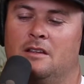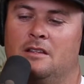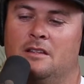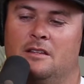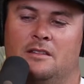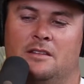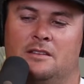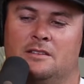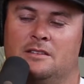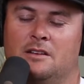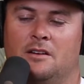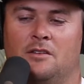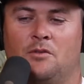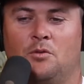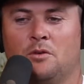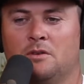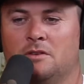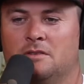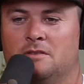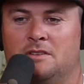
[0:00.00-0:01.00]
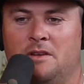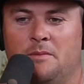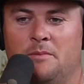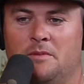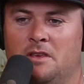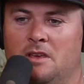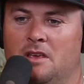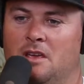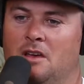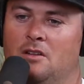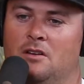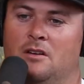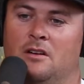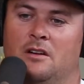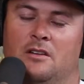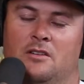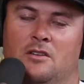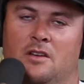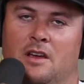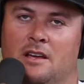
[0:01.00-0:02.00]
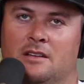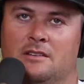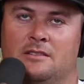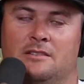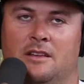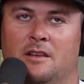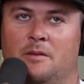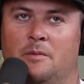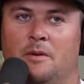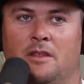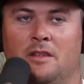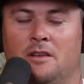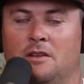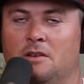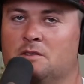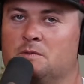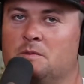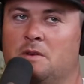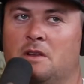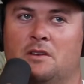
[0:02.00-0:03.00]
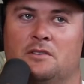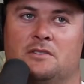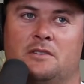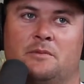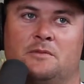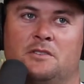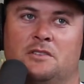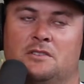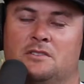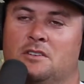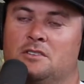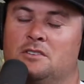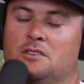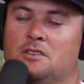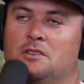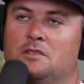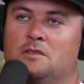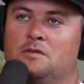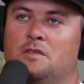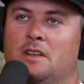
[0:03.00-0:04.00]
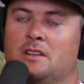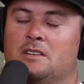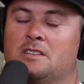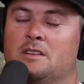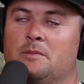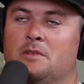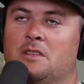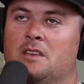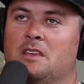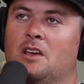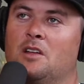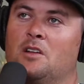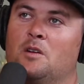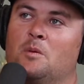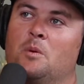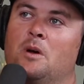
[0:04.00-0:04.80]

This is, of course, Timothy Keller, and you guys, anybody that knows me knows I'm just such a huge fan of Timothy Keller.